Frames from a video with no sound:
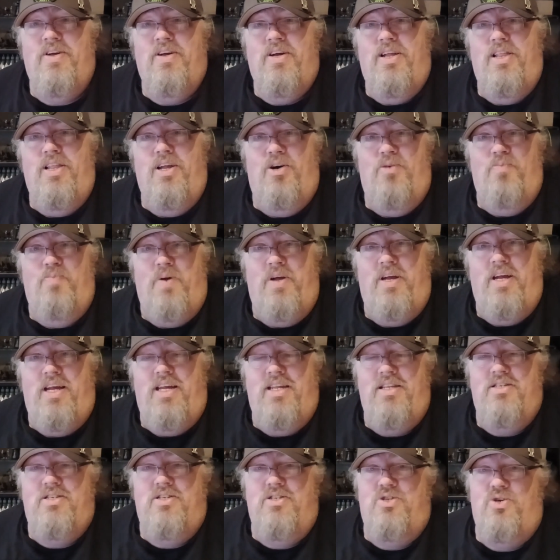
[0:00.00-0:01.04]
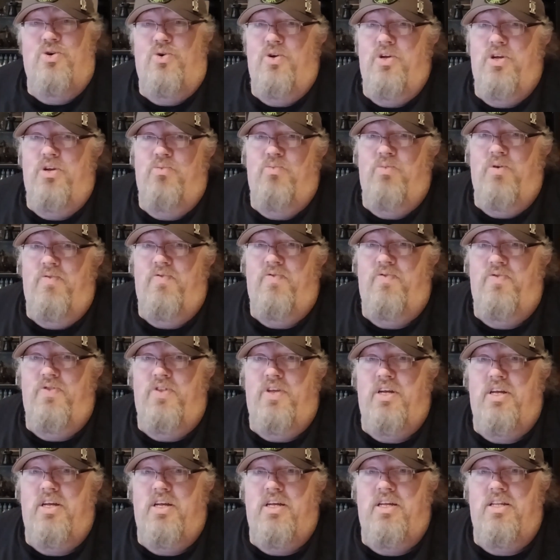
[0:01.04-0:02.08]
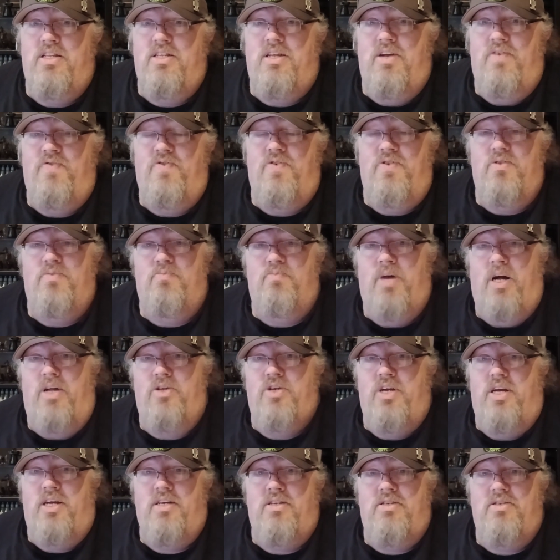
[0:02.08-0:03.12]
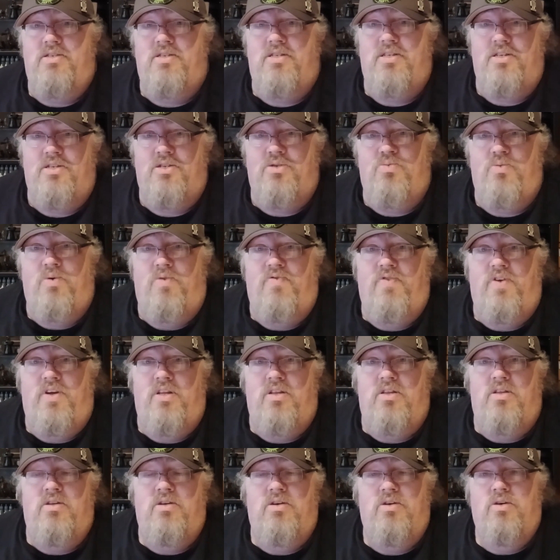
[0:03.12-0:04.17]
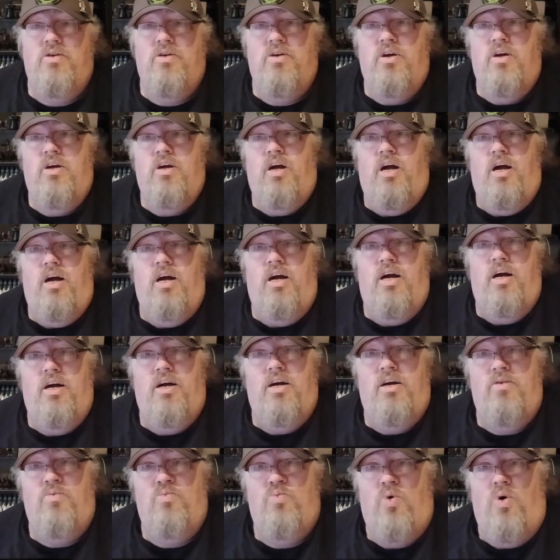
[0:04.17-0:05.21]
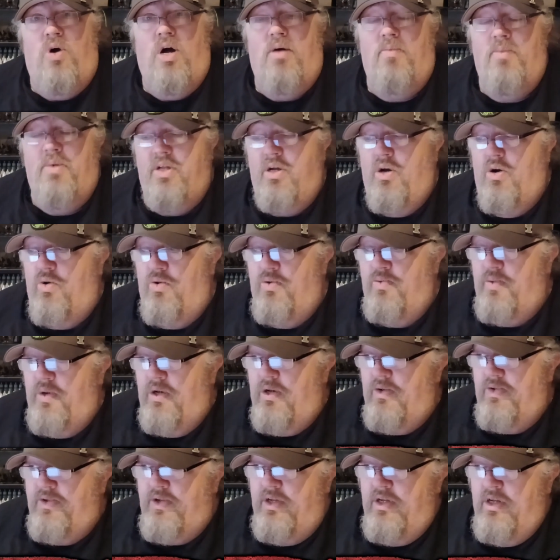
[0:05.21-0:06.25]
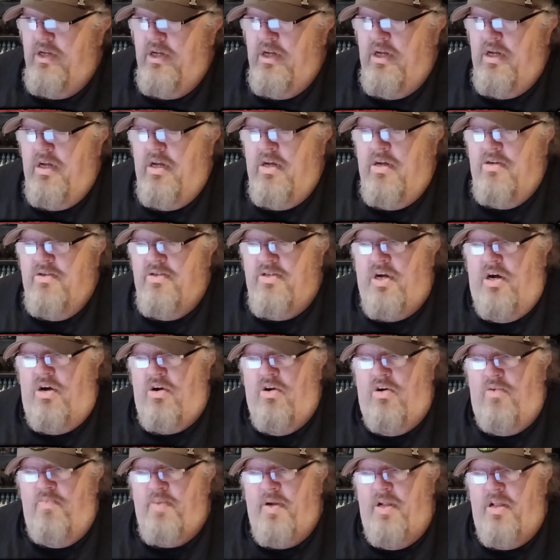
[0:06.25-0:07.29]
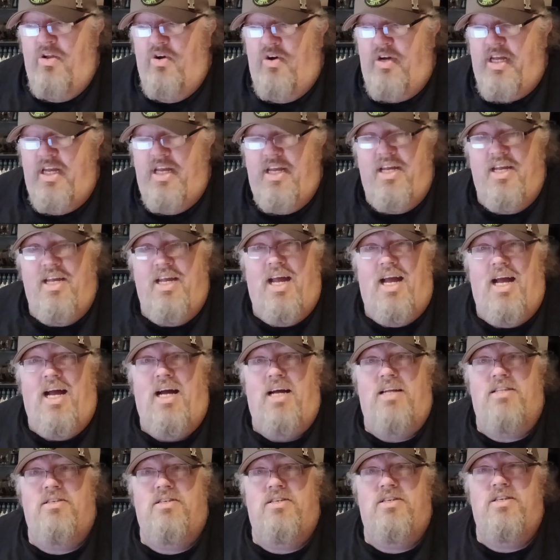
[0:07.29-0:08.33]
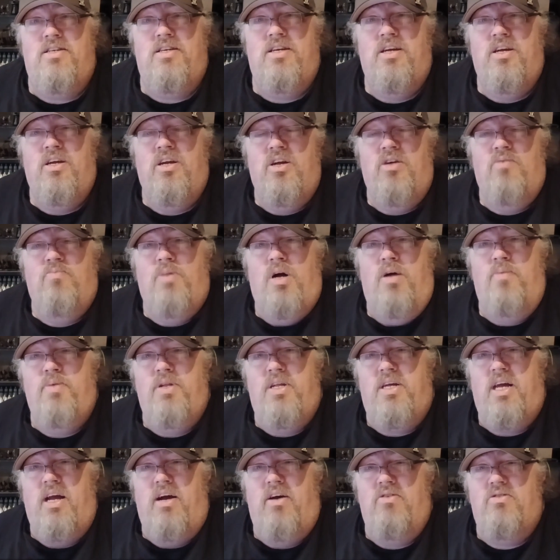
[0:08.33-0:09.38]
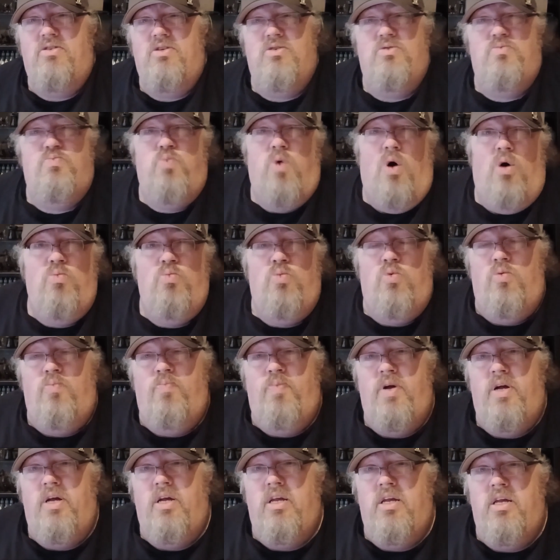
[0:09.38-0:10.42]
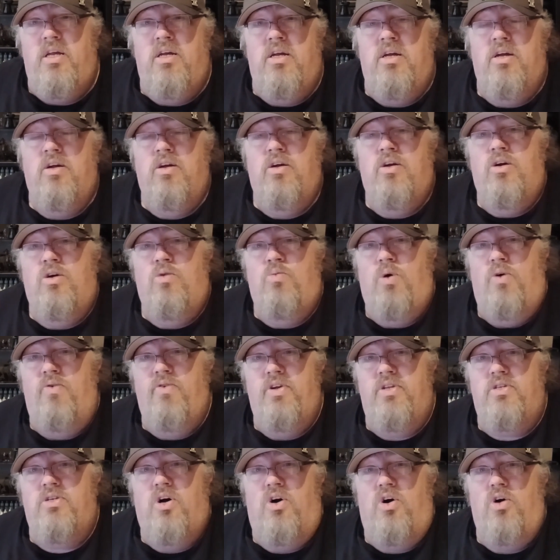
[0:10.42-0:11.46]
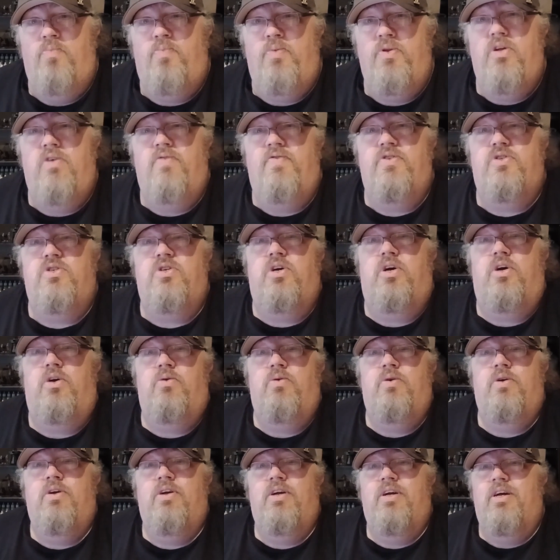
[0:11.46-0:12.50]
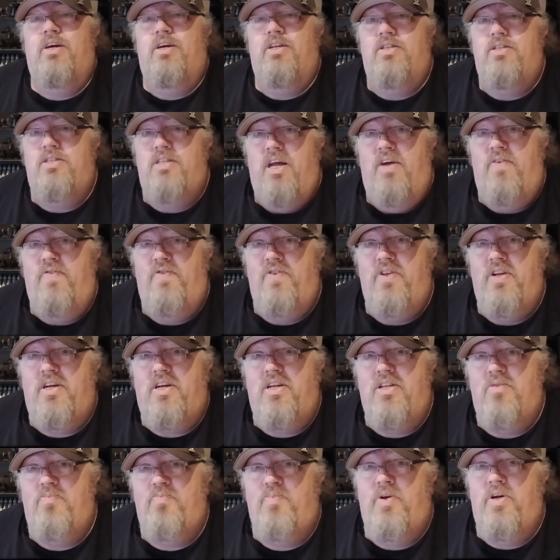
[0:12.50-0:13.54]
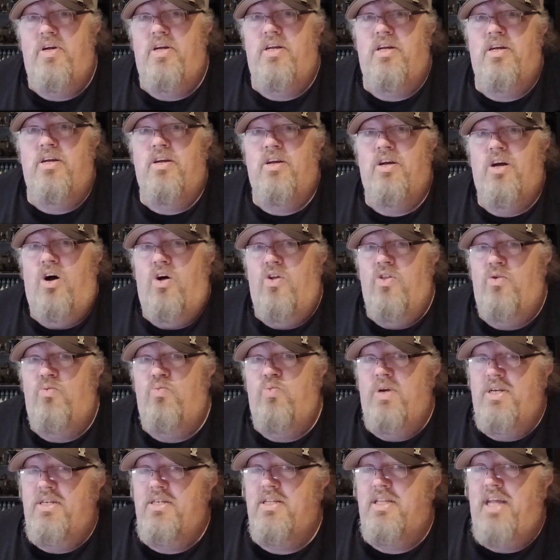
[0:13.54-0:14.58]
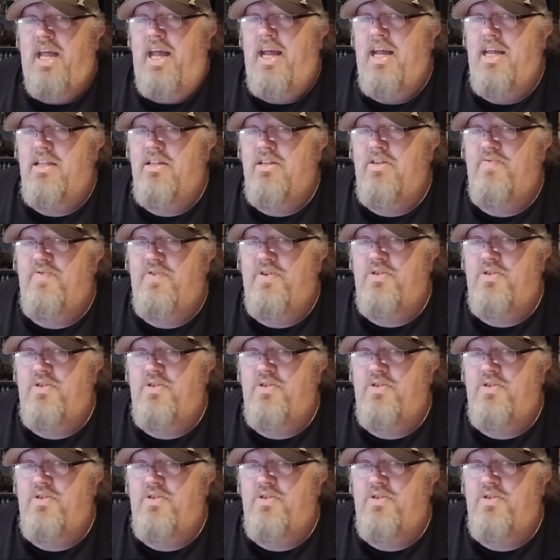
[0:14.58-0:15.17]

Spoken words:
a little bit into toying with the different magics that's within Warhammer the Old World. So I'll be looking at maybe the characters. One will be warrior type, but the other two definitely going to be on the wizard end of the